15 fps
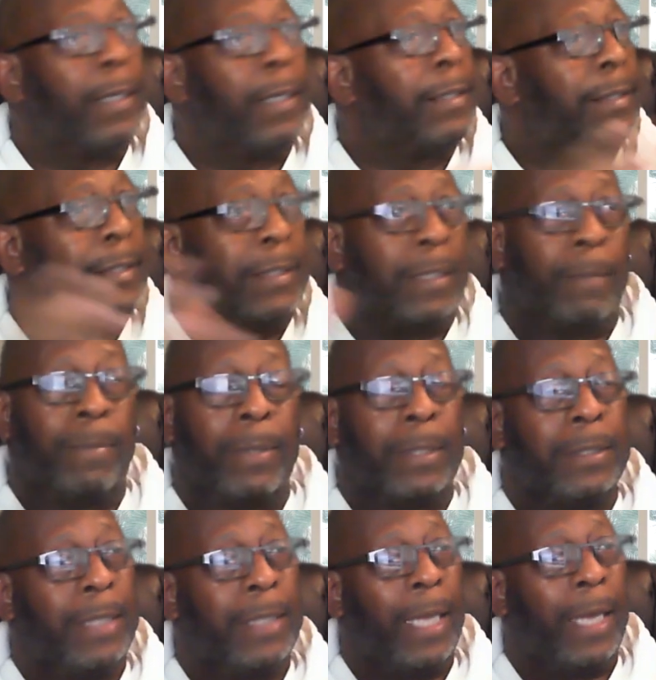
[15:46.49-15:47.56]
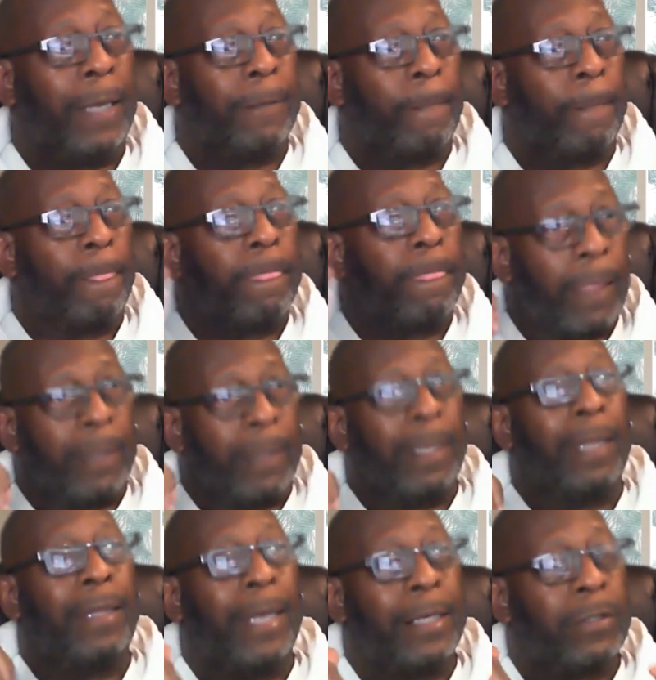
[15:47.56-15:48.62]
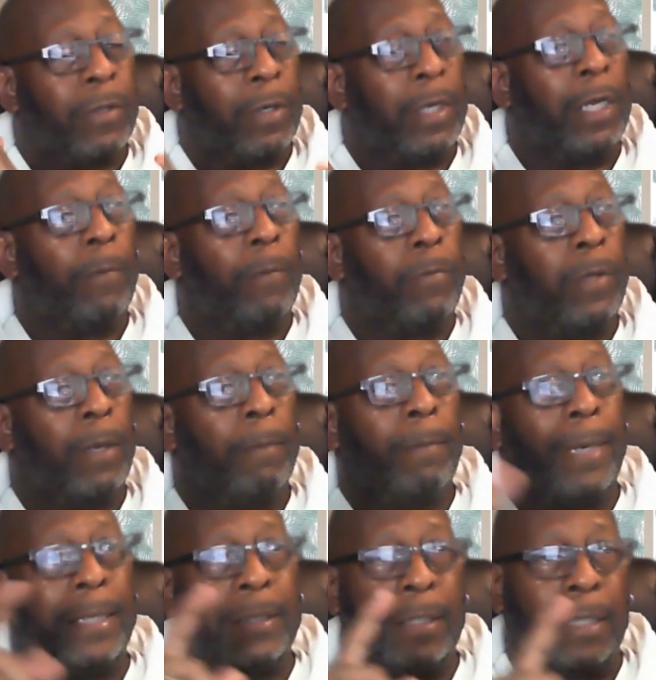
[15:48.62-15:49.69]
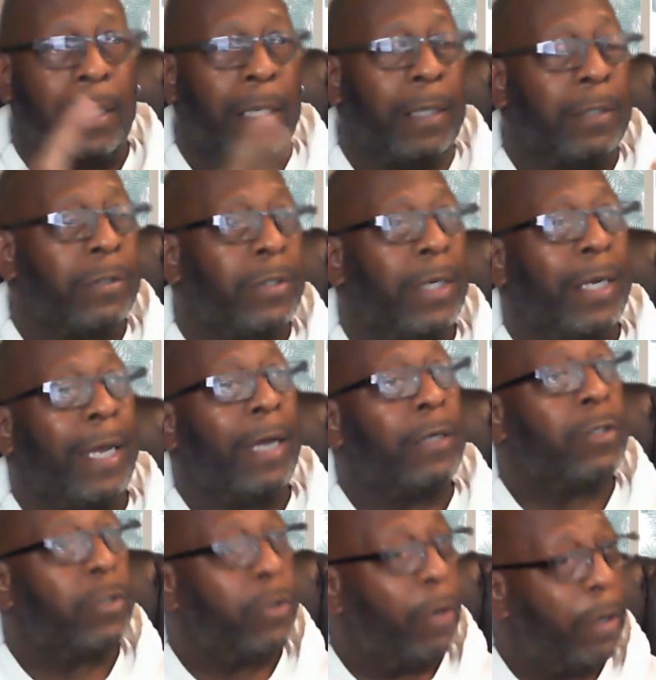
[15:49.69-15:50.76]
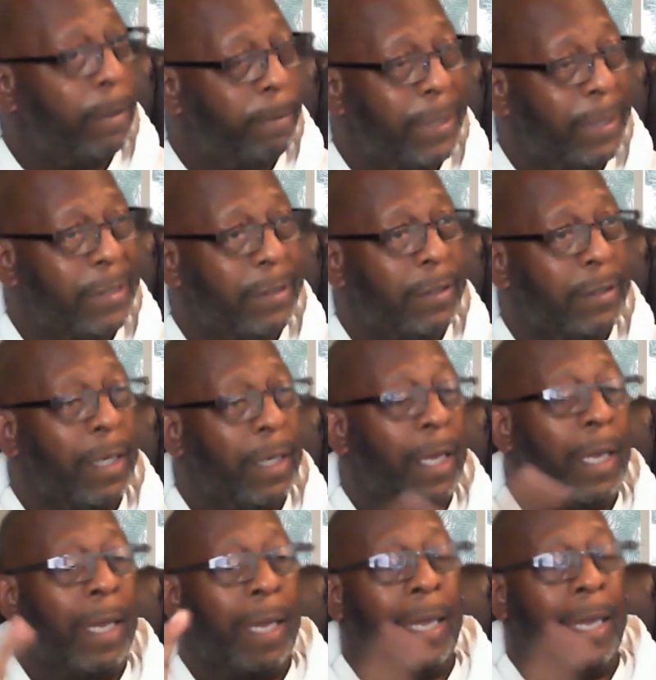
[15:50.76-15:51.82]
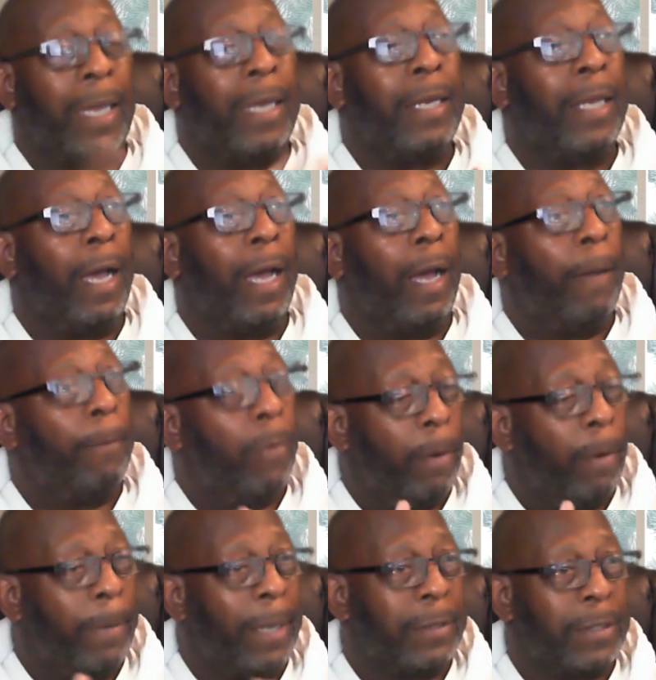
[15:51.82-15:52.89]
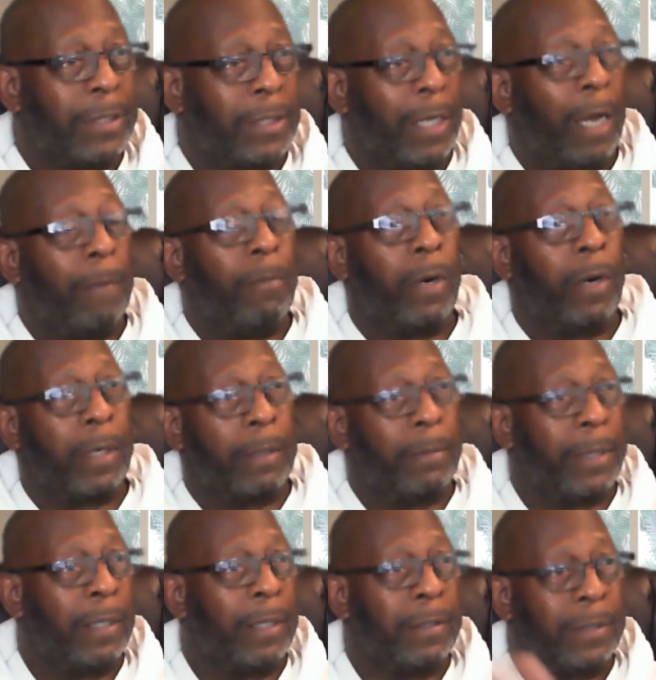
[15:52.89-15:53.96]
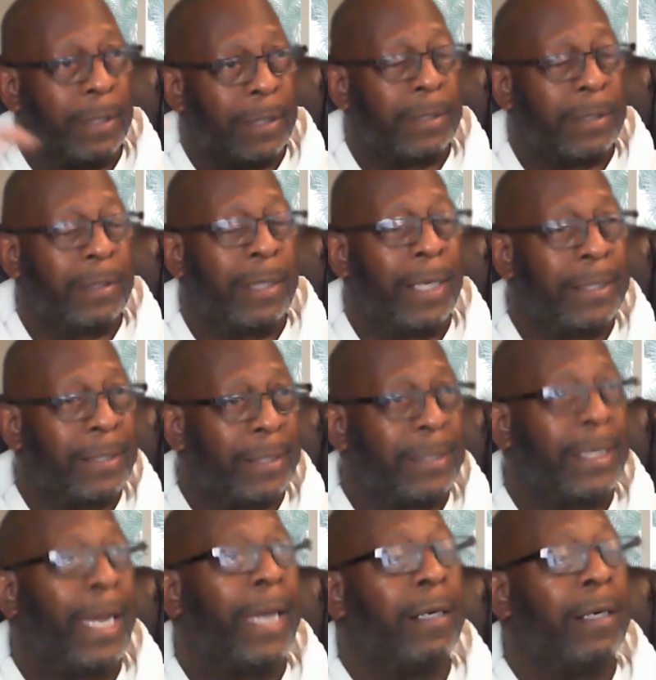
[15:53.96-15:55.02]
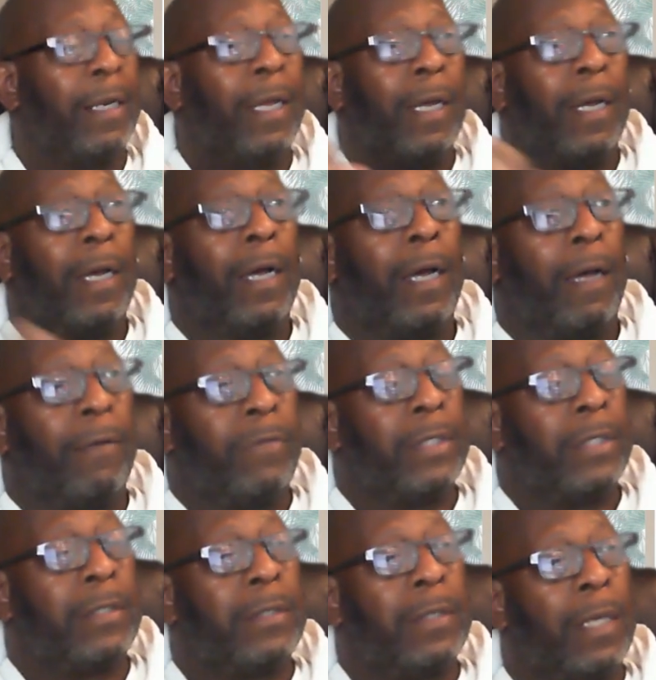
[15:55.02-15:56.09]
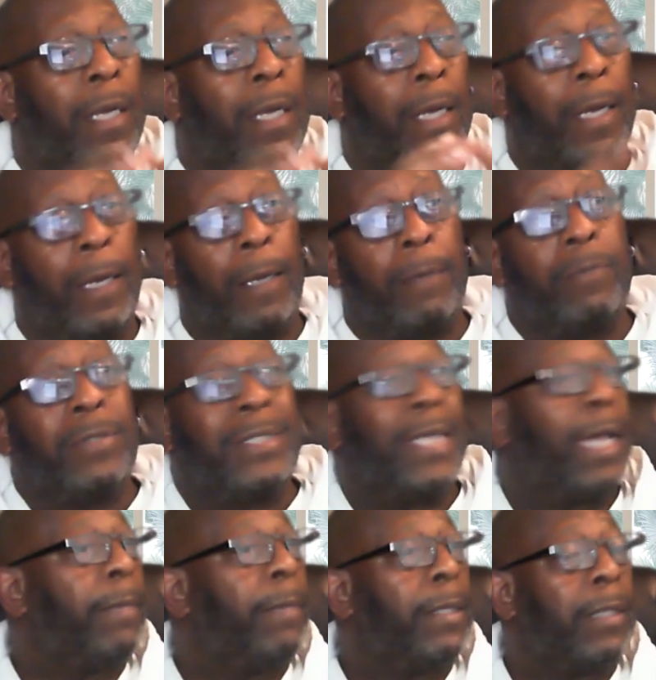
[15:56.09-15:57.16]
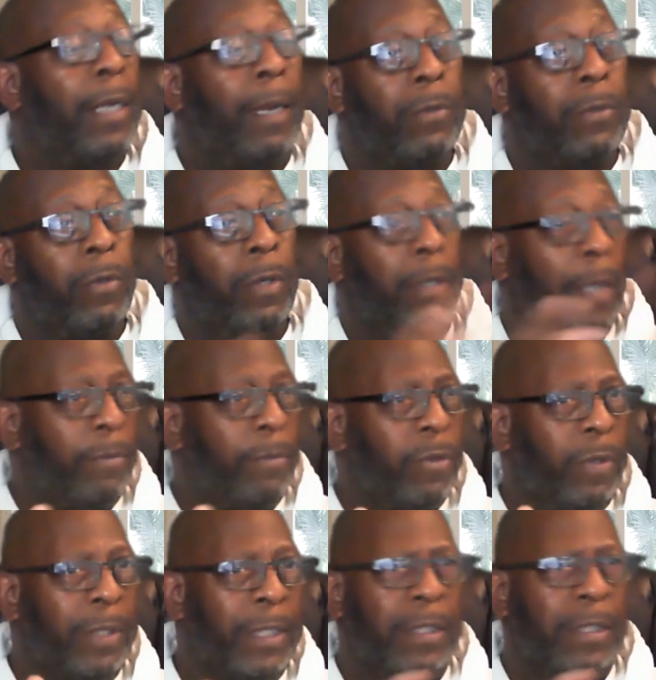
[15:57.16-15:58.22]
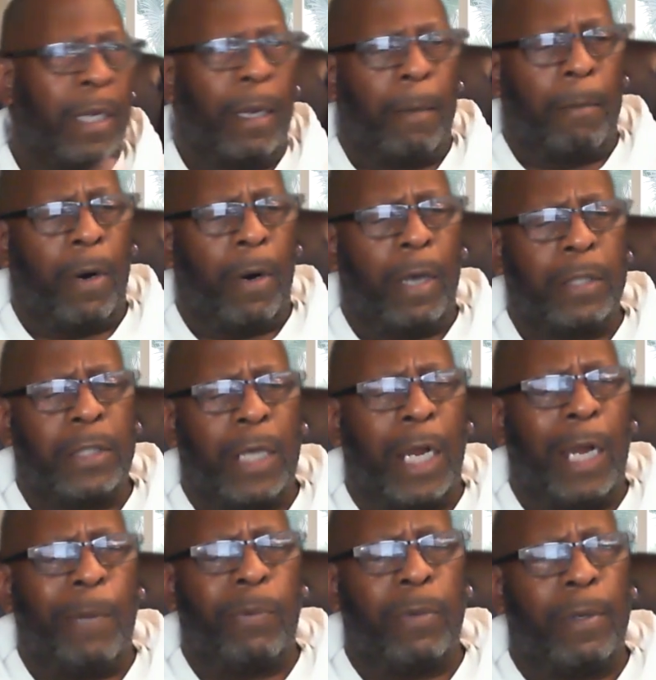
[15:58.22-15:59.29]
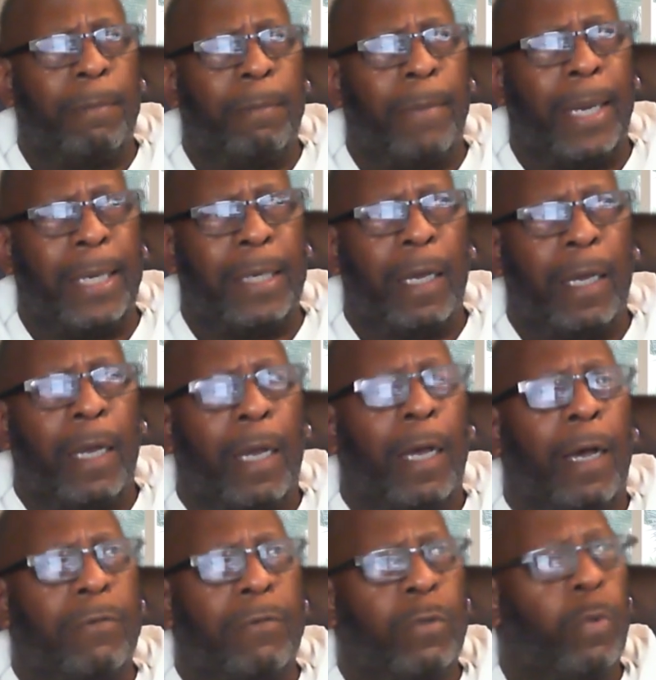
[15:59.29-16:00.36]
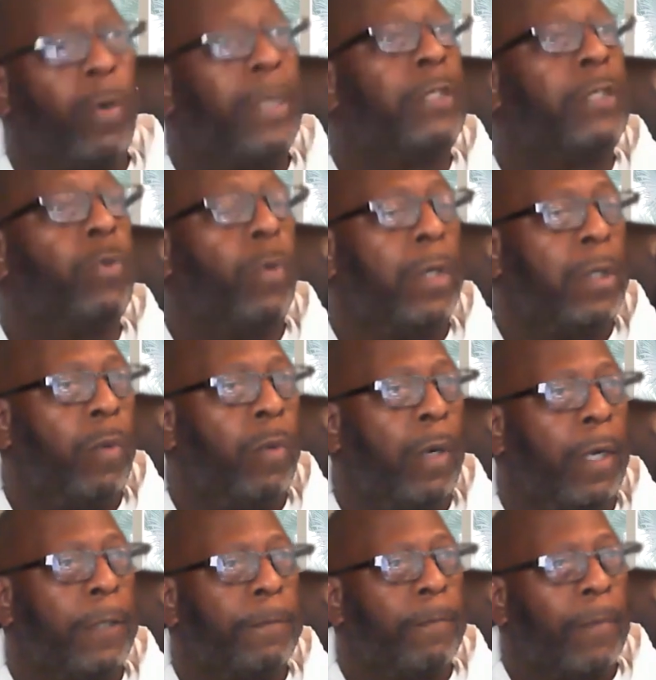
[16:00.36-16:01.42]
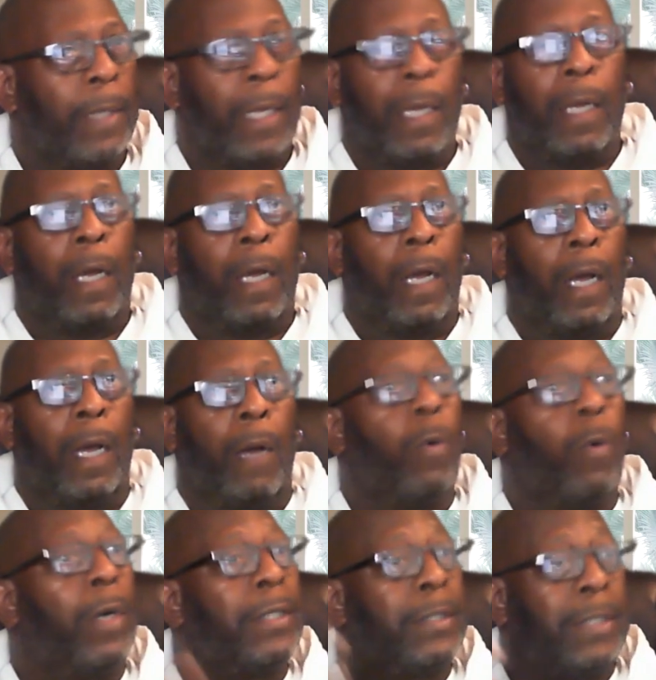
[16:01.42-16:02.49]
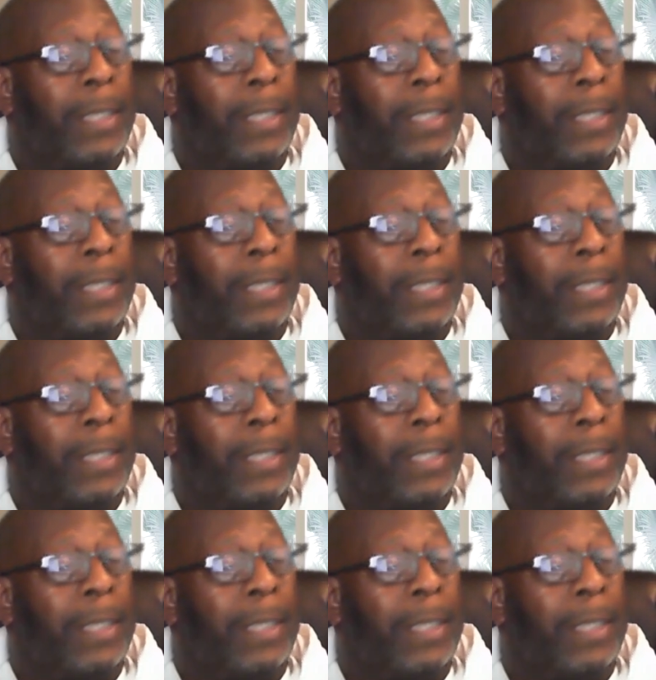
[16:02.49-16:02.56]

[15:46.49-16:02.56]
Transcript: Simple as that. Now that's going to help them basically understand how to start a business and more about the stock market because that's the title of this uh, segment that I'm doing. And I'm doing this March, April, and May of 2021. Uh, once